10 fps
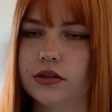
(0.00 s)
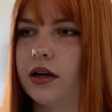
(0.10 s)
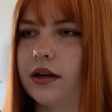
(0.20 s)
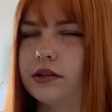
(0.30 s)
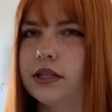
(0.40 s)

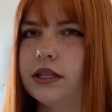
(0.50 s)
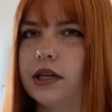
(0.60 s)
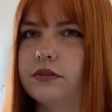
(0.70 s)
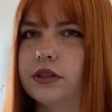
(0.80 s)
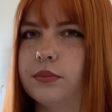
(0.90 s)
I don't think
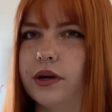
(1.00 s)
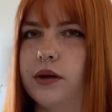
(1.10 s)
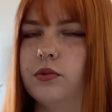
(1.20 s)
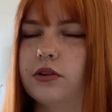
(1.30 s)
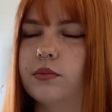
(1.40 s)
Love on the Brain
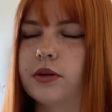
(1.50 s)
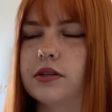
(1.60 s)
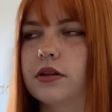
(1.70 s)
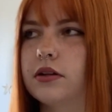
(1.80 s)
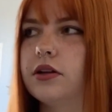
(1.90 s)
was, but
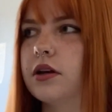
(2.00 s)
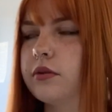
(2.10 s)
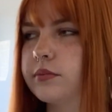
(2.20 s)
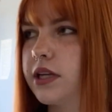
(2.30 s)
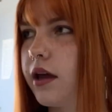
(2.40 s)
you get what
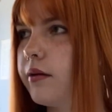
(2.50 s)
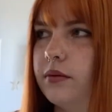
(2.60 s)
I'm saying.